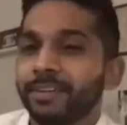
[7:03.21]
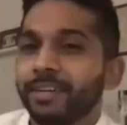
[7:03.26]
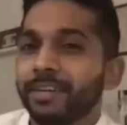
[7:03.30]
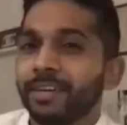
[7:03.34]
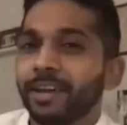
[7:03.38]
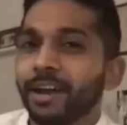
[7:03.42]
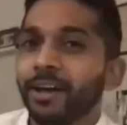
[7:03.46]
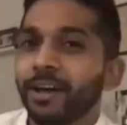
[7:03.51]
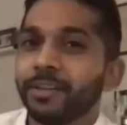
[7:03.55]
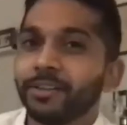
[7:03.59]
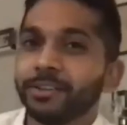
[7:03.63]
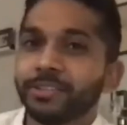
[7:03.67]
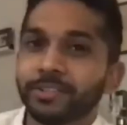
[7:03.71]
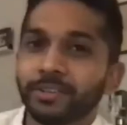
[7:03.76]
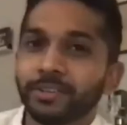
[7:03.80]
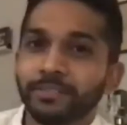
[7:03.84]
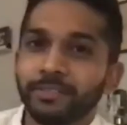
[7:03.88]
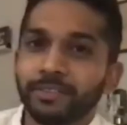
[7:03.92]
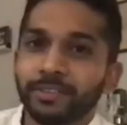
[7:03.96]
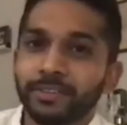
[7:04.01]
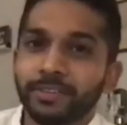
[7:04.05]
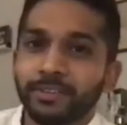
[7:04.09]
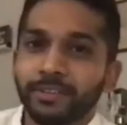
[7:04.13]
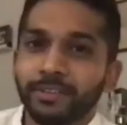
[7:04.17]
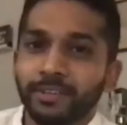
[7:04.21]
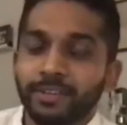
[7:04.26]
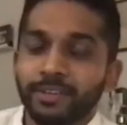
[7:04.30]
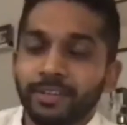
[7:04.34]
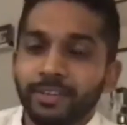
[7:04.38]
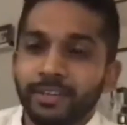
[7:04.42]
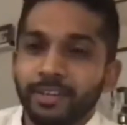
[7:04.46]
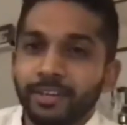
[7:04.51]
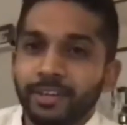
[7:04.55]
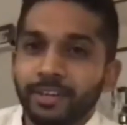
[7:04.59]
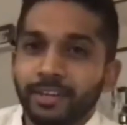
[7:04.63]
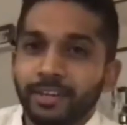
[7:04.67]
knowledge of the
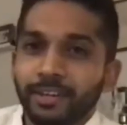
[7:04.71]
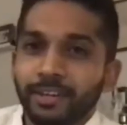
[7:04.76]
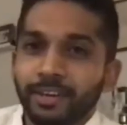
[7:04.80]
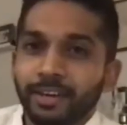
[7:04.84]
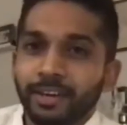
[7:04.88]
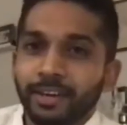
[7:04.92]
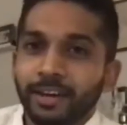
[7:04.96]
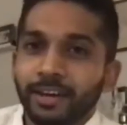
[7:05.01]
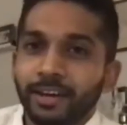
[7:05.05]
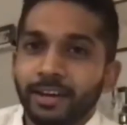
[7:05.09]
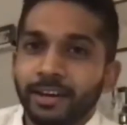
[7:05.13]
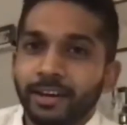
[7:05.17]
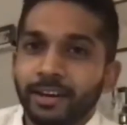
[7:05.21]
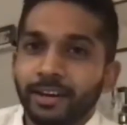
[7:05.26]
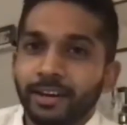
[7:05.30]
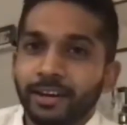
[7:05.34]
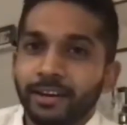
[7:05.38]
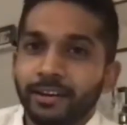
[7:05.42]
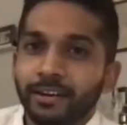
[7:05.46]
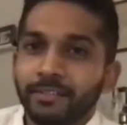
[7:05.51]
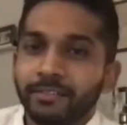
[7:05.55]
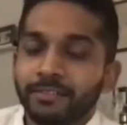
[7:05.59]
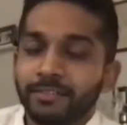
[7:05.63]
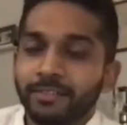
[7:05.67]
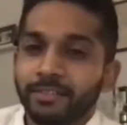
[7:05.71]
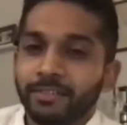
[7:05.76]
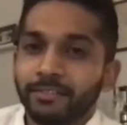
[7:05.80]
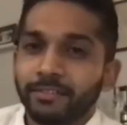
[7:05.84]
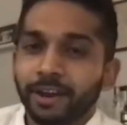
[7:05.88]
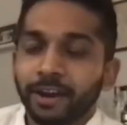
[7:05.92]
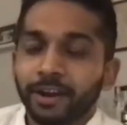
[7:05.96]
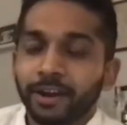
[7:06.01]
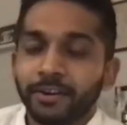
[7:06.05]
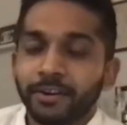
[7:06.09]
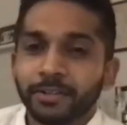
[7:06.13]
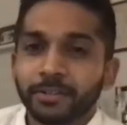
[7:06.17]
uh, of the
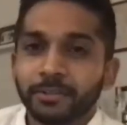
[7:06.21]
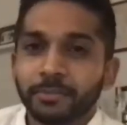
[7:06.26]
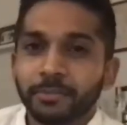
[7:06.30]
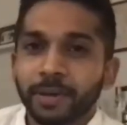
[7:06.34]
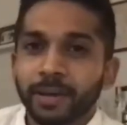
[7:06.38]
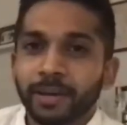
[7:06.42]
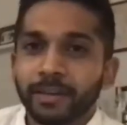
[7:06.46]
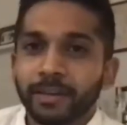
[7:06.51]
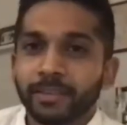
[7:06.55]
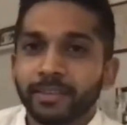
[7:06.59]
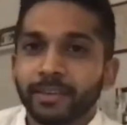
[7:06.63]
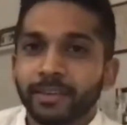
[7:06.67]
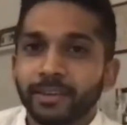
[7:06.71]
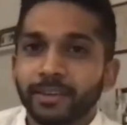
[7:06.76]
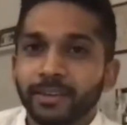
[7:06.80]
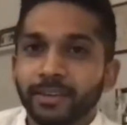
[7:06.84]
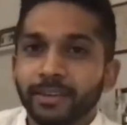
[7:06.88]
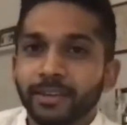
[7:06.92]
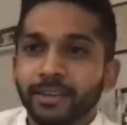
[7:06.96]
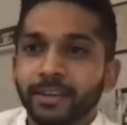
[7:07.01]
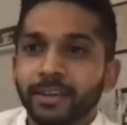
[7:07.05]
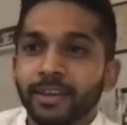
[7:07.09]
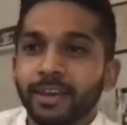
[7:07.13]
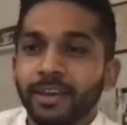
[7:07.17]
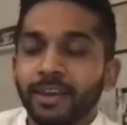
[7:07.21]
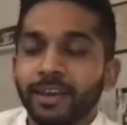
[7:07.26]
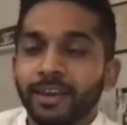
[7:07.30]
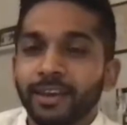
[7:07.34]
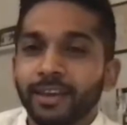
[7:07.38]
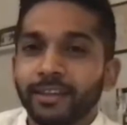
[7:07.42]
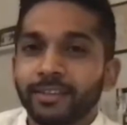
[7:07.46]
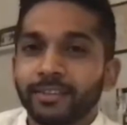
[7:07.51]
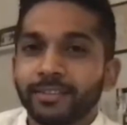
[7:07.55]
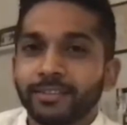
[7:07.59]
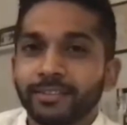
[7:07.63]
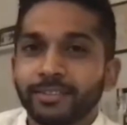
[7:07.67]
virus back then.
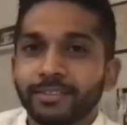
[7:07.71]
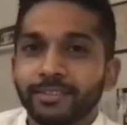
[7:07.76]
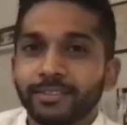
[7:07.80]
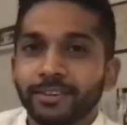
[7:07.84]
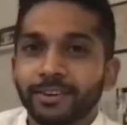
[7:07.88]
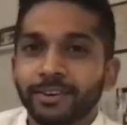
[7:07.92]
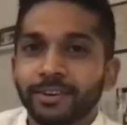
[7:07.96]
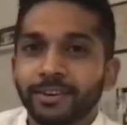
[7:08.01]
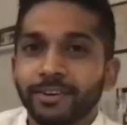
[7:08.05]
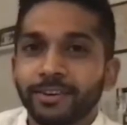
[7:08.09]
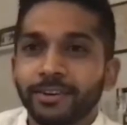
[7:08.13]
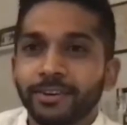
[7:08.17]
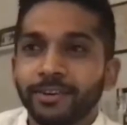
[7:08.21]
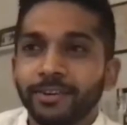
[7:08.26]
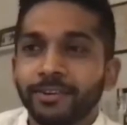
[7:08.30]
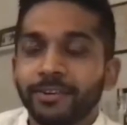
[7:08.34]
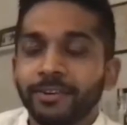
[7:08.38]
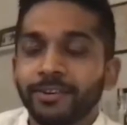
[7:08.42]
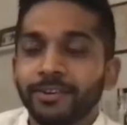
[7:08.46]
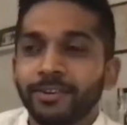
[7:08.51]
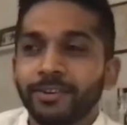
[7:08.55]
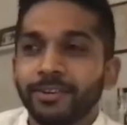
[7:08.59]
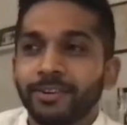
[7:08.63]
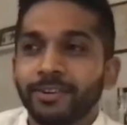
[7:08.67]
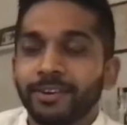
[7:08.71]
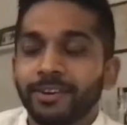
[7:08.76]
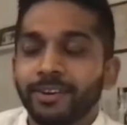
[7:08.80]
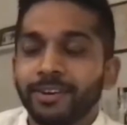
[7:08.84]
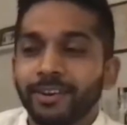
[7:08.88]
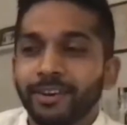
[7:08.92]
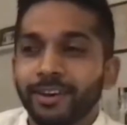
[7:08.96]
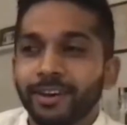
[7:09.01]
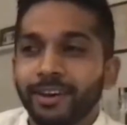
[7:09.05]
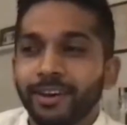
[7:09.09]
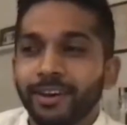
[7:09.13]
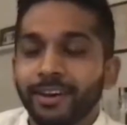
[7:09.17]
And so
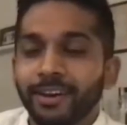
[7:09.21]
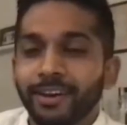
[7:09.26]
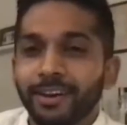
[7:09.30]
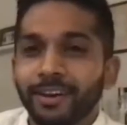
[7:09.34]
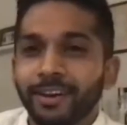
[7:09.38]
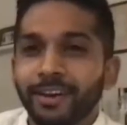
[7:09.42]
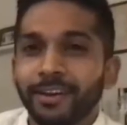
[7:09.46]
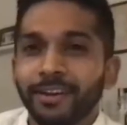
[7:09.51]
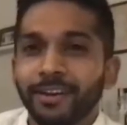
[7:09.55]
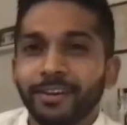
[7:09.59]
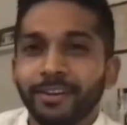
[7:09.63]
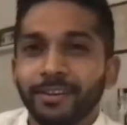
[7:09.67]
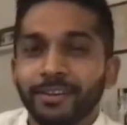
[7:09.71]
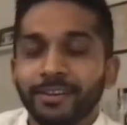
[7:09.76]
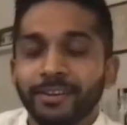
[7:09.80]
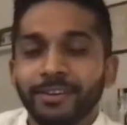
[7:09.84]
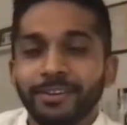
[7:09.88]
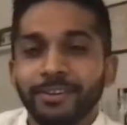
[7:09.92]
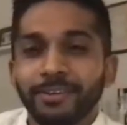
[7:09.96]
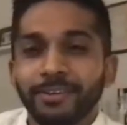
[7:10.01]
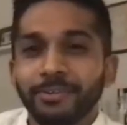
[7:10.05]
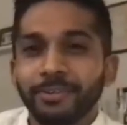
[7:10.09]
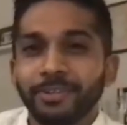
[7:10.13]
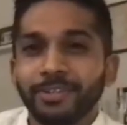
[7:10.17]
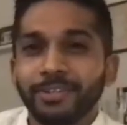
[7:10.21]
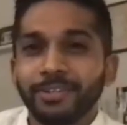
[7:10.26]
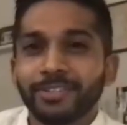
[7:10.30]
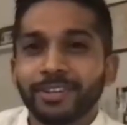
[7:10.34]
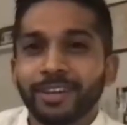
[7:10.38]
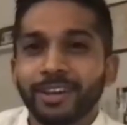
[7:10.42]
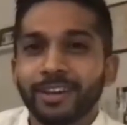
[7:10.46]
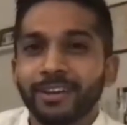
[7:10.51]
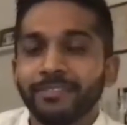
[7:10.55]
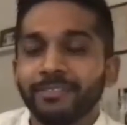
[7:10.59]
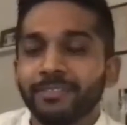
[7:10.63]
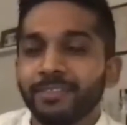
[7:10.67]
I don't you were just
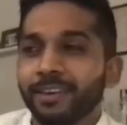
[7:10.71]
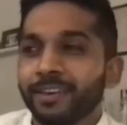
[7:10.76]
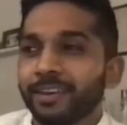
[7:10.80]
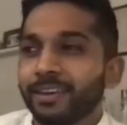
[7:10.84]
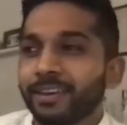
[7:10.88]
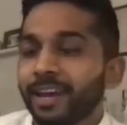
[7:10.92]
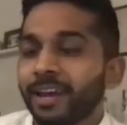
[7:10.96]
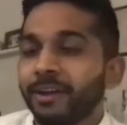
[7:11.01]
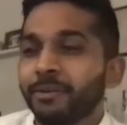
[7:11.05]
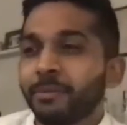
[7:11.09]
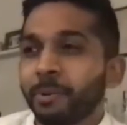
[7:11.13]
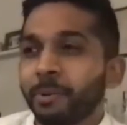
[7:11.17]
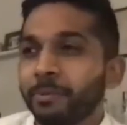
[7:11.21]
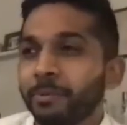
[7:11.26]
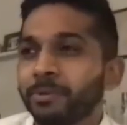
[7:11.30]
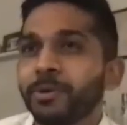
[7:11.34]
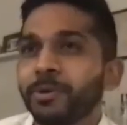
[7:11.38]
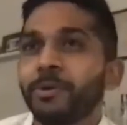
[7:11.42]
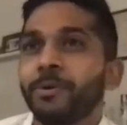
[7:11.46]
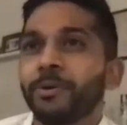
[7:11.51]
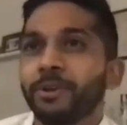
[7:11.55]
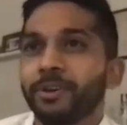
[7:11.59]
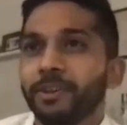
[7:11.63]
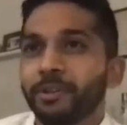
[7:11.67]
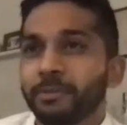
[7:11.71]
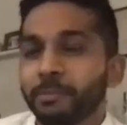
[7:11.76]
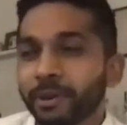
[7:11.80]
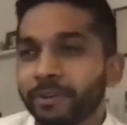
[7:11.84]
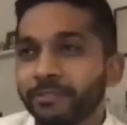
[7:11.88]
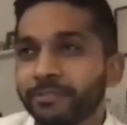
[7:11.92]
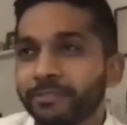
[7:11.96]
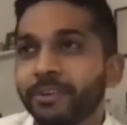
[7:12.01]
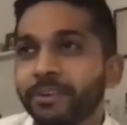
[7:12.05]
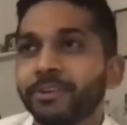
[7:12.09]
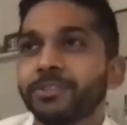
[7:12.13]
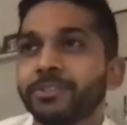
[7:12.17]
kind of like, I remember going to my
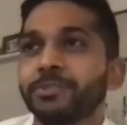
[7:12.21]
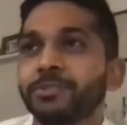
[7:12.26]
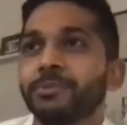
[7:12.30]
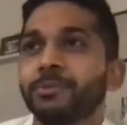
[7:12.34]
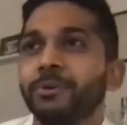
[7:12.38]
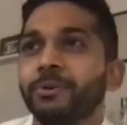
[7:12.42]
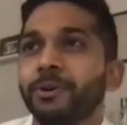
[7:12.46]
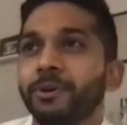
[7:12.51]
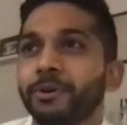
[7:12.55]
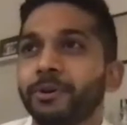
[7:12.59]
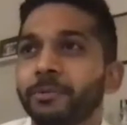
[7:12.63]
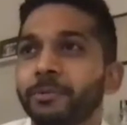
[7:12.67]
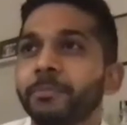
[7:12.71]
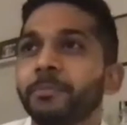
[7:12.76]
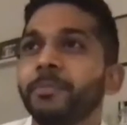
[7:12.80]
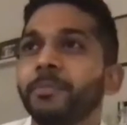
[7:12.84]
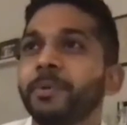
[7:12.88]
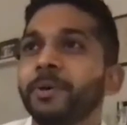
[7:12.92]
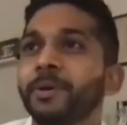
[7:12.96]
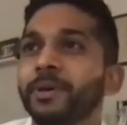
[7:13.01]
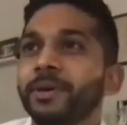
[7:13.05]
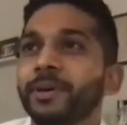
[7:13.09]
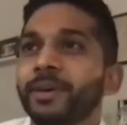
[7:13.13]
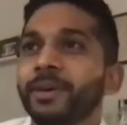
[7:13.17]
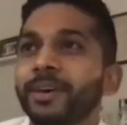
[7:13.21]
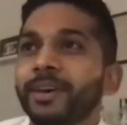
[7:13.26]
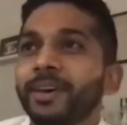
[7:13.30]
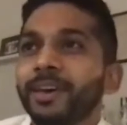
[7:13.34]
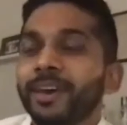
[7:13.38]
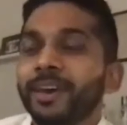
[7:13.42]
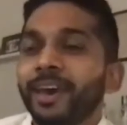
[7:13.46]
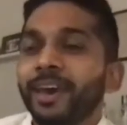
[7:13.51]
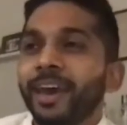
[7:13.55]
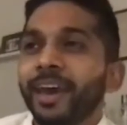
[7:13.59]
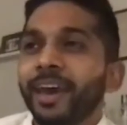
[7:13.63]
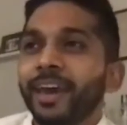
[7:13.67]
first room
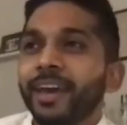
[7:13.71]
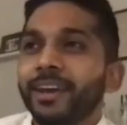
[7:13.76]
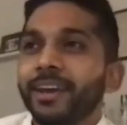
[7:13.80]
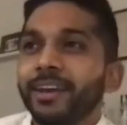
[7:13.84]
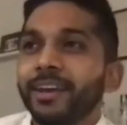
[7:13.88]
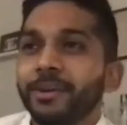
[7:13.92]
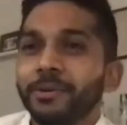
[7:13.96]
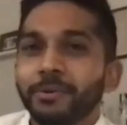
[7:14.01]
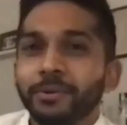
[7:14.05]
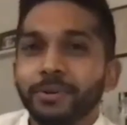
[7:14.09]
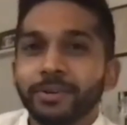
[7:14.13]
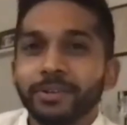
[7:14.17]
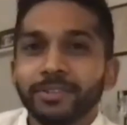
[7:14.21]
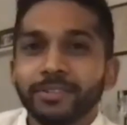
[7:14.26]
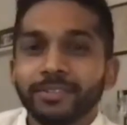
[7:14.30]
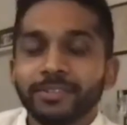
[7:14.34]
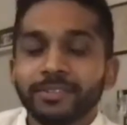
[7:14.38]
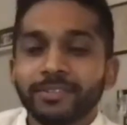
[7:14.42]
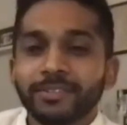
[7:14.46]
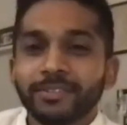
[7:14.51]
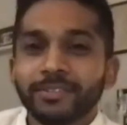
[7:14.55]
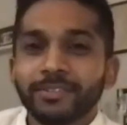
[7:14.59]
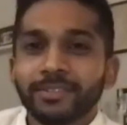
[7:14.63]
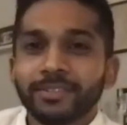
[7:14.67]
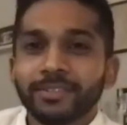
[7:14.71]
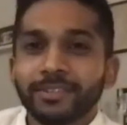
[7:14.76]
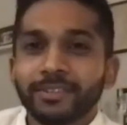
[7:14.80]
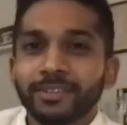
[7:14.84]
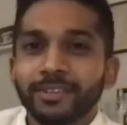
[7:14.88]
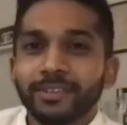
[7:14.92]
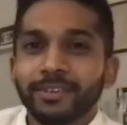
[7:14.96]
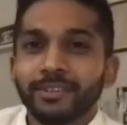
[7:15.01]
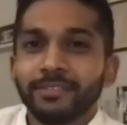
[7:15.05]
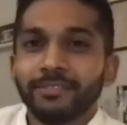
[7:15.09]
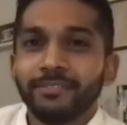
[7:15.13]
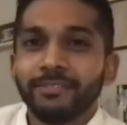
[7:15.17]
and it was
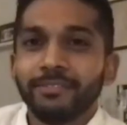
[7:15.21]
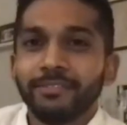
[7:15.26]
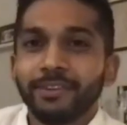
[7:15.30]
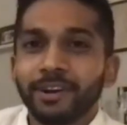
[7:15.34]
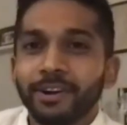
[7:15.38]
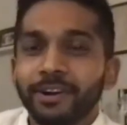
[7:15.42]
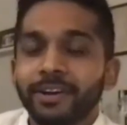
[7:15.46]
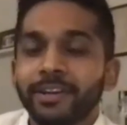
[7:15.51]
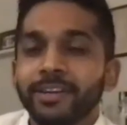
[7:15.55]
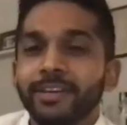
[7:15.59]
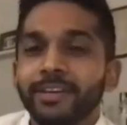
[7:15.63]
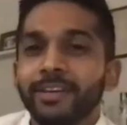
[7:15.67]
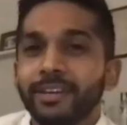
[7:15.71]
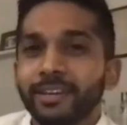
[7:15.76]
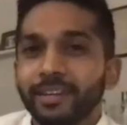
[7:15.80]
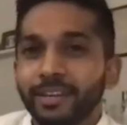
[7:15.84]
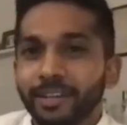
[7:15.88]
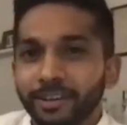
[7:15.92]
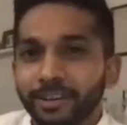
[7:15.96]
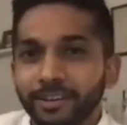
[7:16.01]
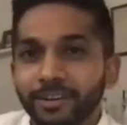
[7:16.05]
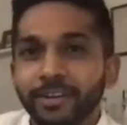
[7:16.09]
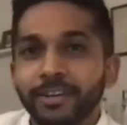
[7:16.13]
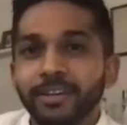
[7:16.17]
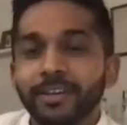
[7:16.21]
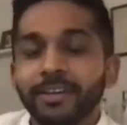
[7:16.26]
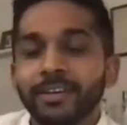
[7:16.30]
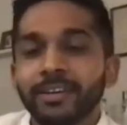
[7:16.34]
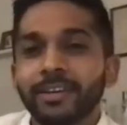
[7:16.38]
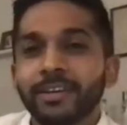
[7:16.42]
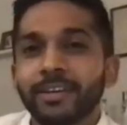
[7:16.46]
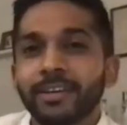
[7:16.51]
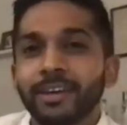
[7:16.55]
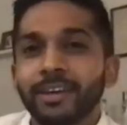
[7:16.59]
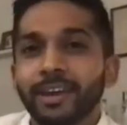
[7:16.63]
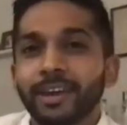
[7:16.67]
very eerie,
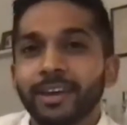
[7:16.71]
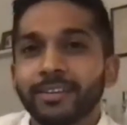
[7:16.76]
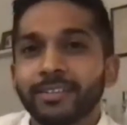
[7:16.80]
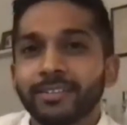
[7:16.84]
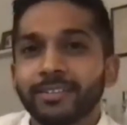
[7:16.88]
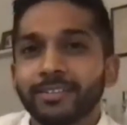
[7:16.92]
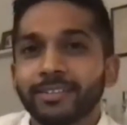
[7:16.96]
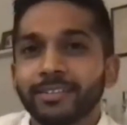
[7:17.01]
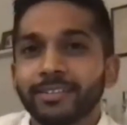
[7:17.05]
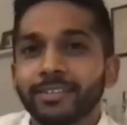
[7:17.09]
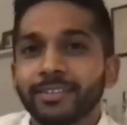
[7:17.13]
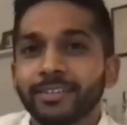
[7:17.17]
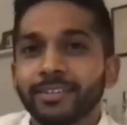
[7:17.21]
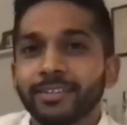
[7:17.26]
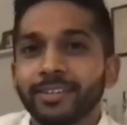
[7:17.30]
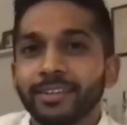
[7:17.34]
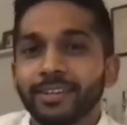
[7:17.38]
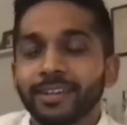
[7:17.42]
as in,